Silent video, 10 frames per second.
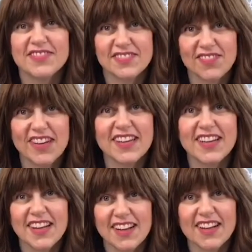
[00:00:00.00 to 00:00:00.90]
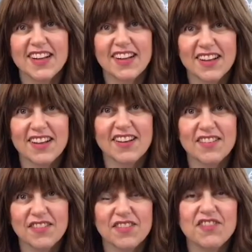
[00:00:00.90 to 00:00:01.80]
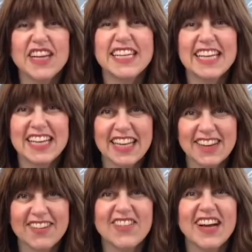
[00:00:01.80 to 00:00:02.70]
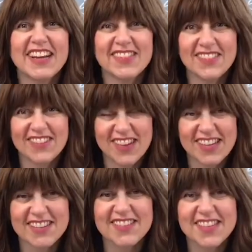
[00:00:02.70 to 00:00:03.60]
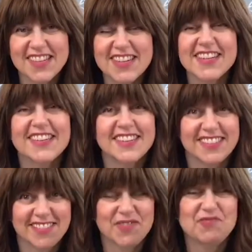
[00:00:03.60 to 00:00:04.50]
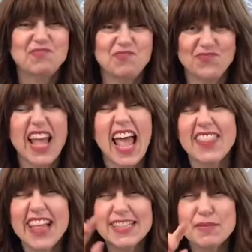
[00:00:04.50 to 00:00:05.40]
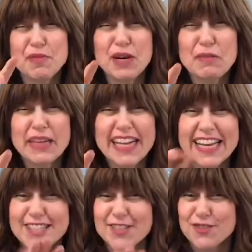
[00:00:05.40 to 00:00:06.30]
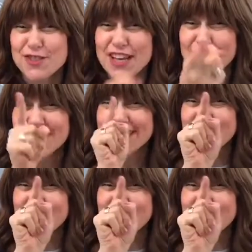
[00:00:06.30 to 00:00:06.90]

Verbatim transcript: ample I want funding, you to make ample right, money right. so we can do all. And that's things. the point I'm going to get to. So you have to stay